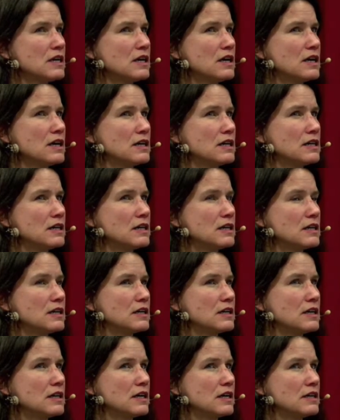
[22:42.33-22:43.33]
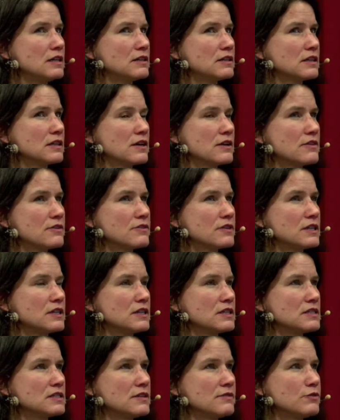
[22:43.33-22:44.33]
And another thing
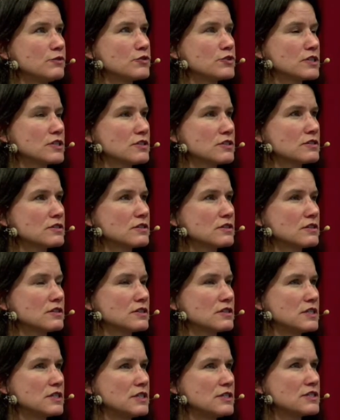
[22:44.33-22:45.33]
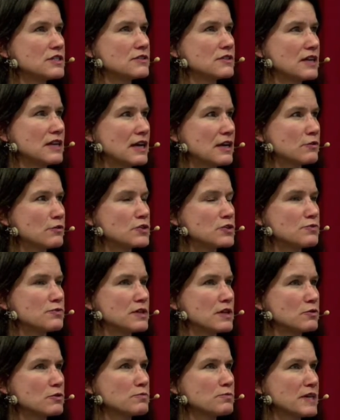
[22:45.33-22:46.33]
is, if you just teach the language
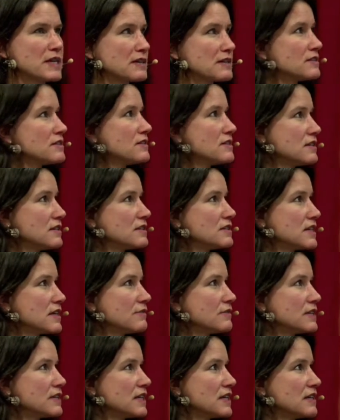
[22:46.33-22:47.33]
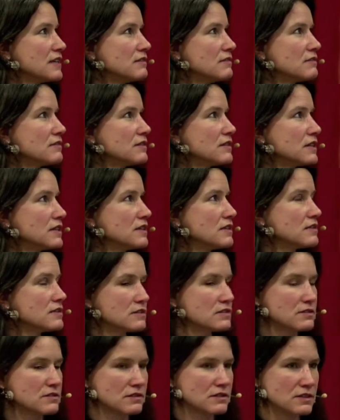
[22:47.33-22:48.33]
without practicing it every day, then
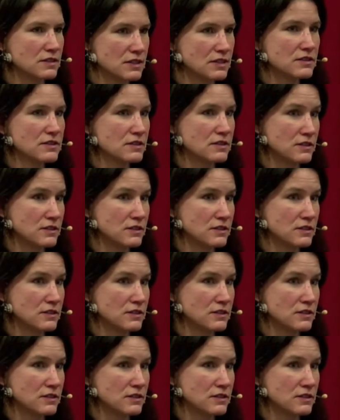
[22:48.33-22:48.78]
it is the